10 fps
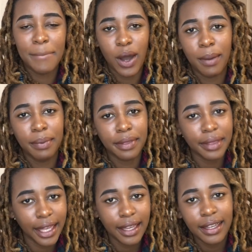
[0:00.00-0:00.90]
bob
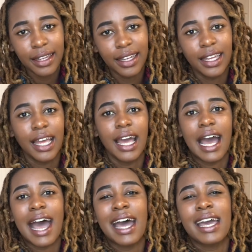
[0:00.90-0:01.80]
thing,
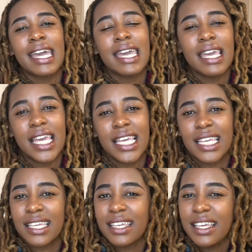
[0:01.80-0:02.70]
I
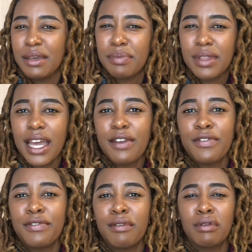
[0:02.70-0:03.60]
keep that
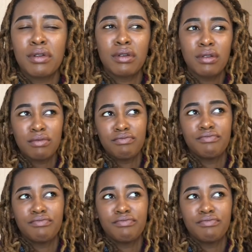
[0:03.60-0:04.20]
for,